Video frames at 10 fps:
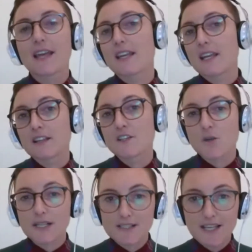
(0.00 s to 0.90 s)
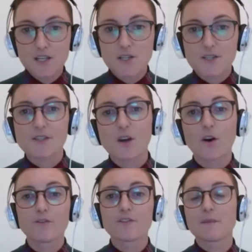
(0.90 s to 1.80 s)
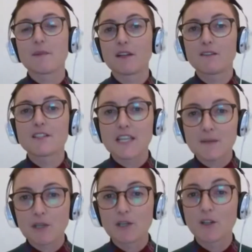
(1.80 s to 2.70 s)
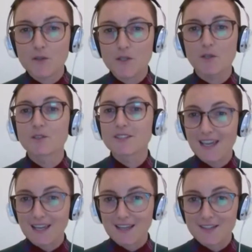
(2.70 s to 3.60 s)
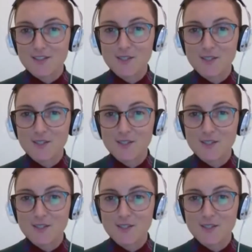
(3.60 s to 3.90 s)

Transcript: and English translations of demonological texts.